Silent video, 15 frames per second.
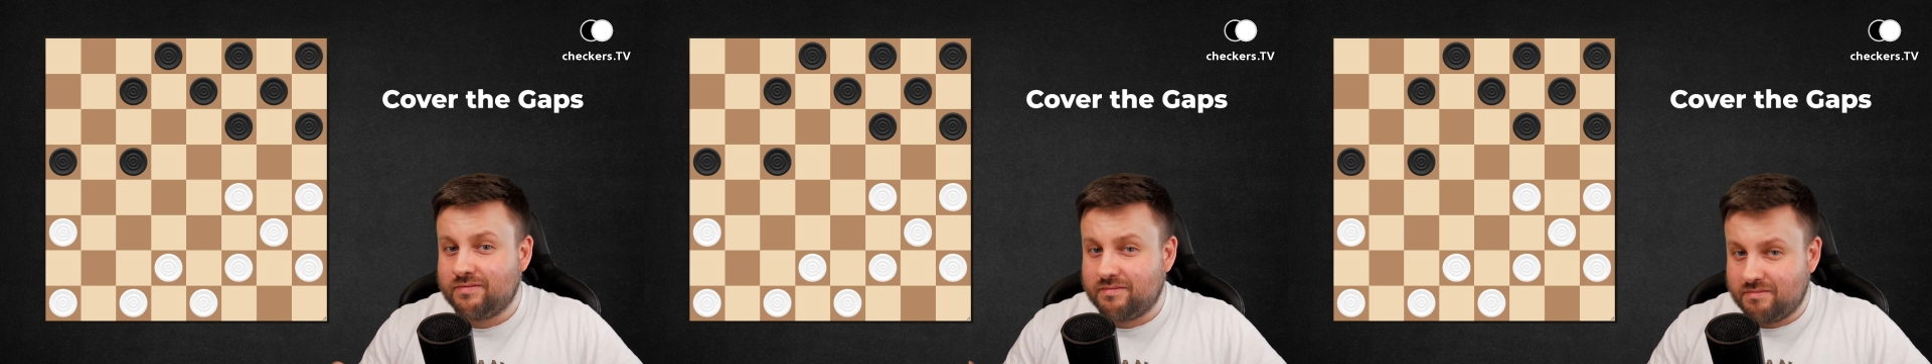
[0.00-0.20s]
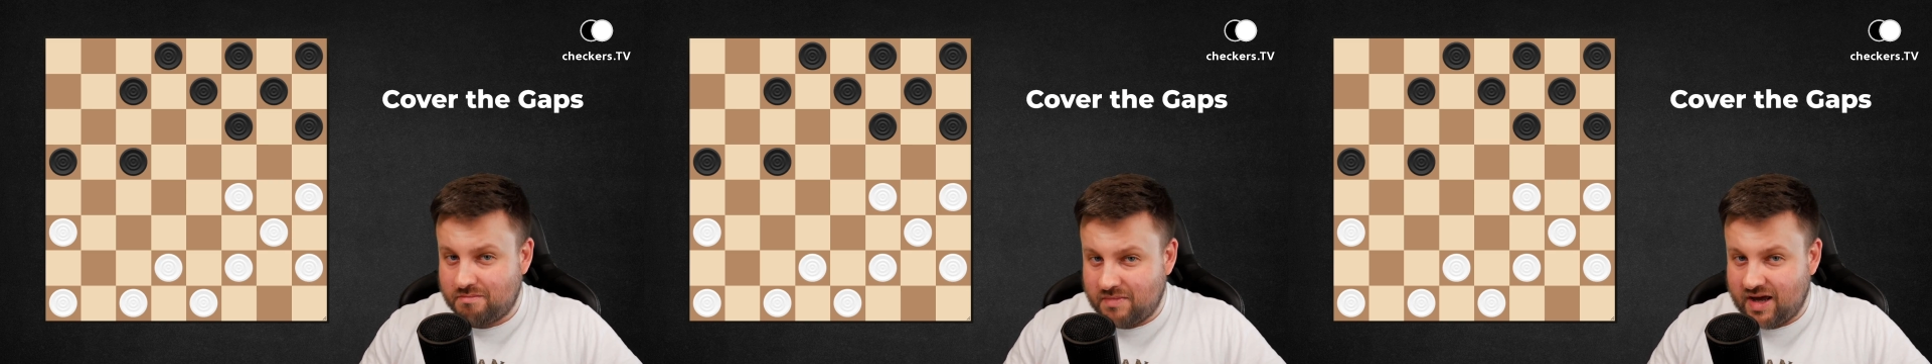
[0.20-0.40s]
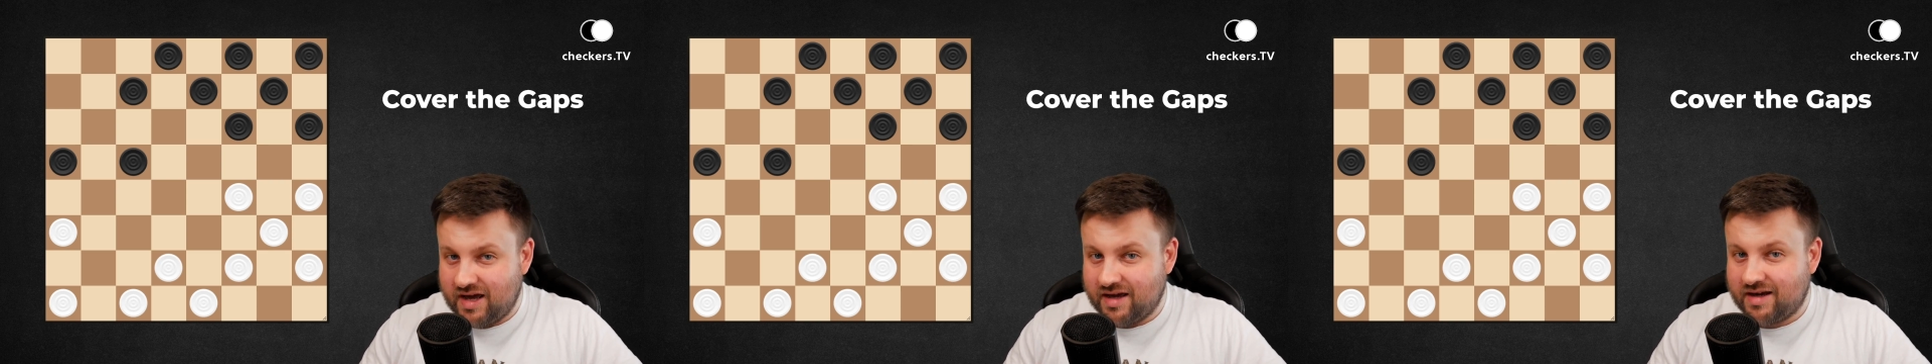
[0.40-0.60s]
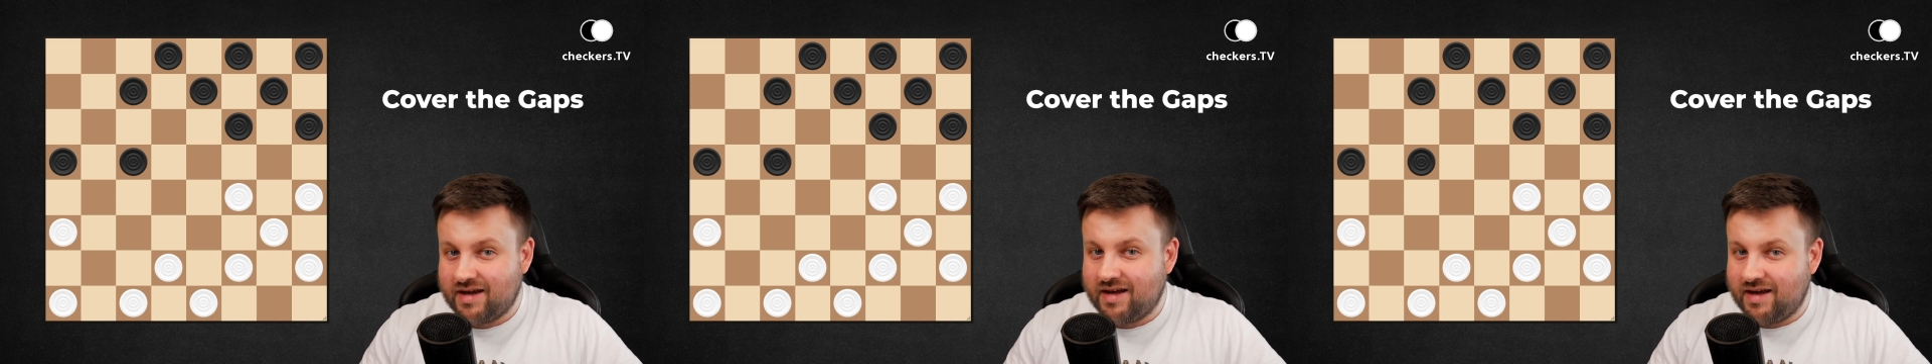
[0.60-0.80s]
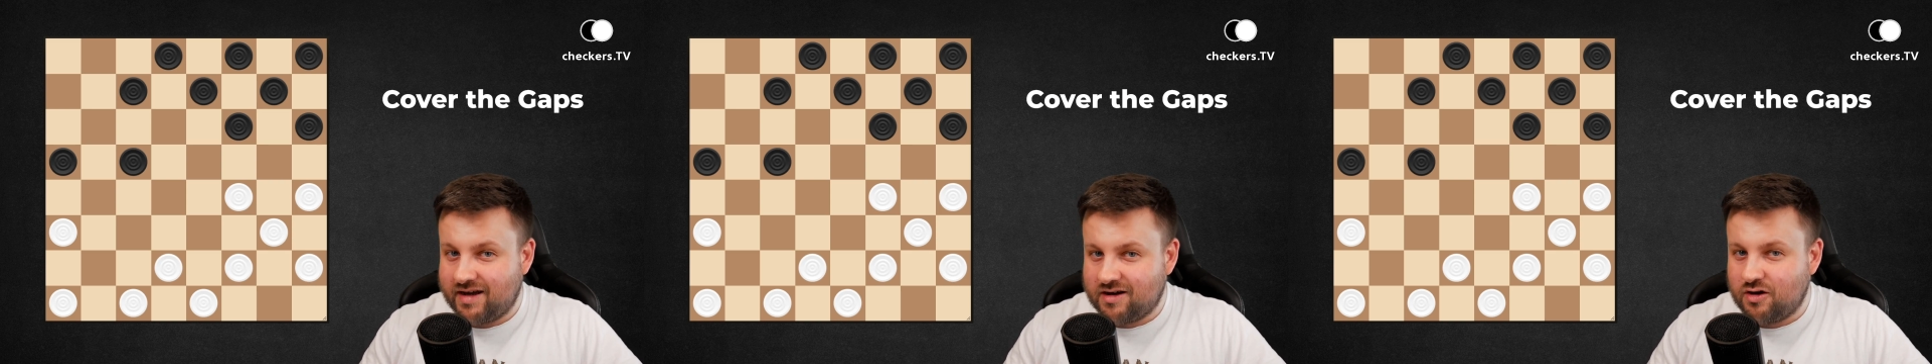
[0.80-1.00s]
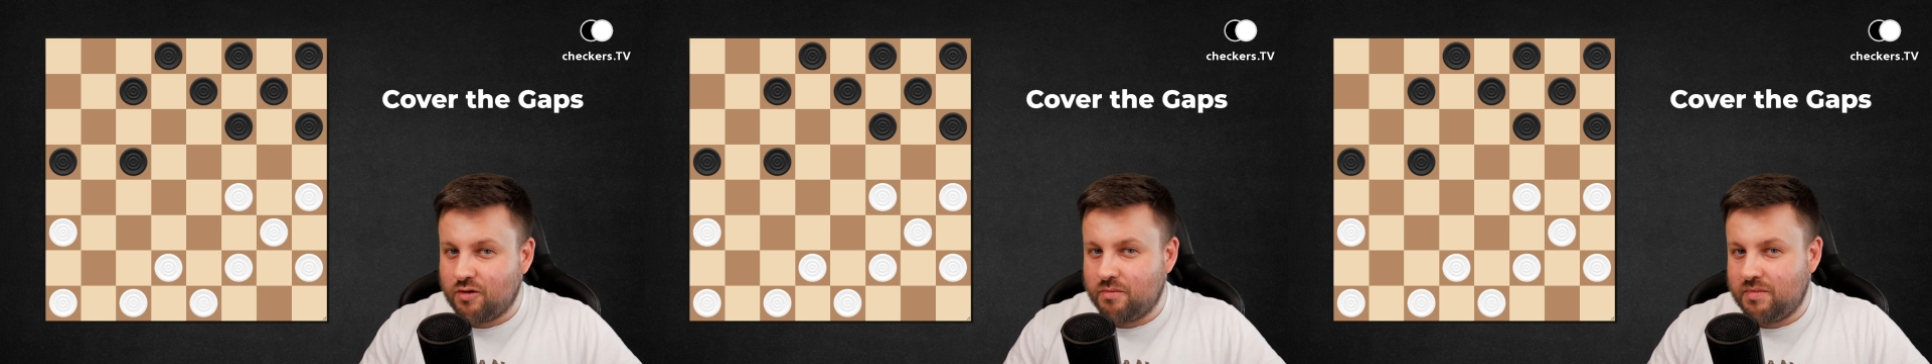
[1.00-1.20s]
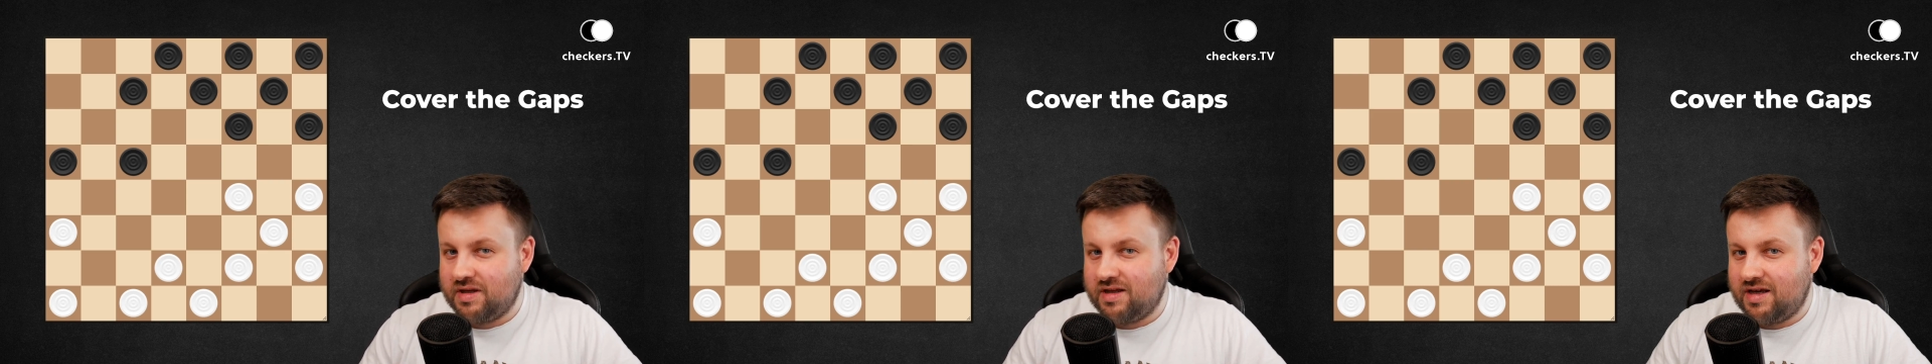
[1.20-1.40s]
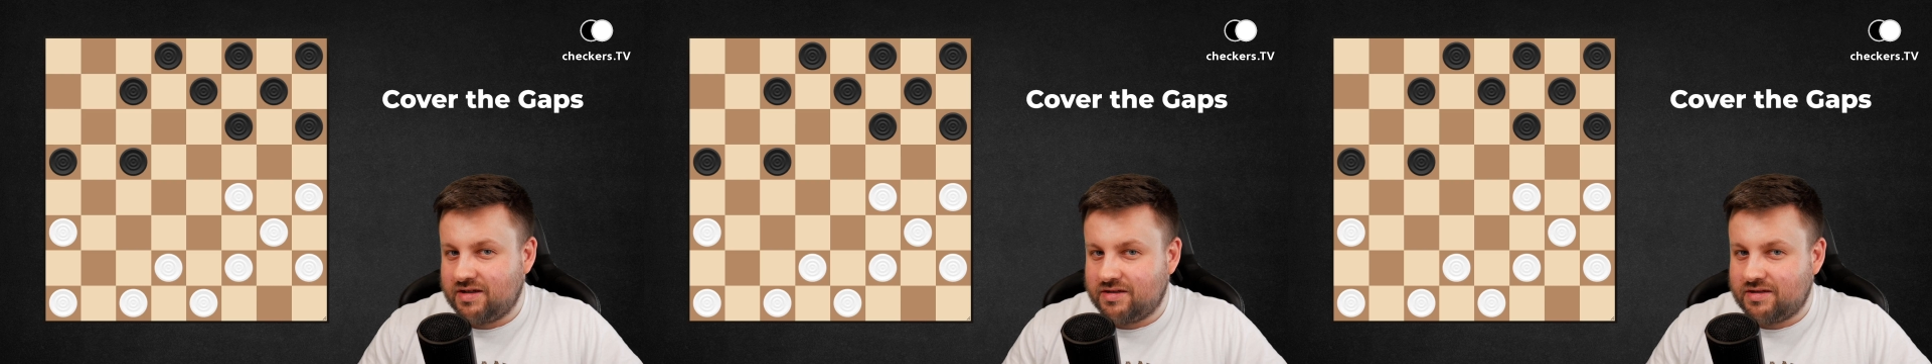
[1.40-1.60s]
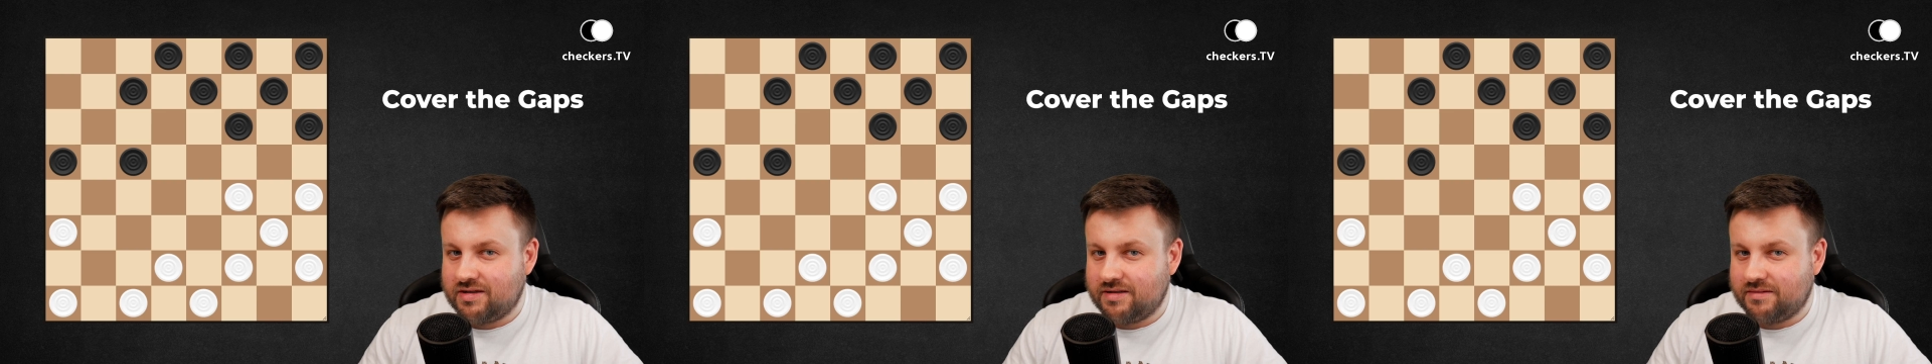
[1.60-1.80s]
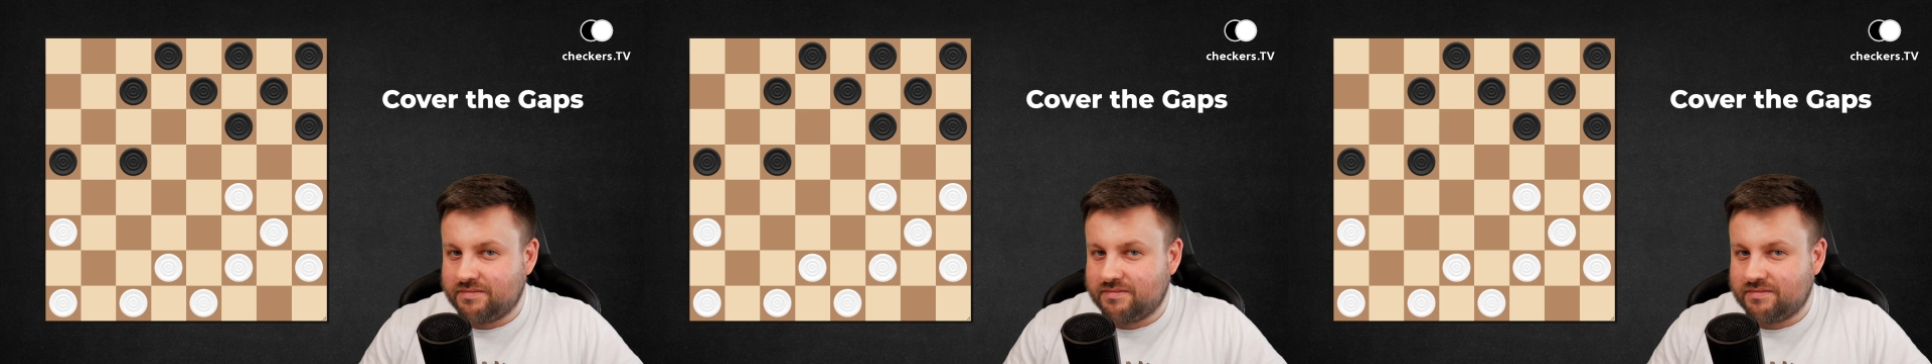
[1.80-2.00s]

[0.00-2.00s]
make a combination.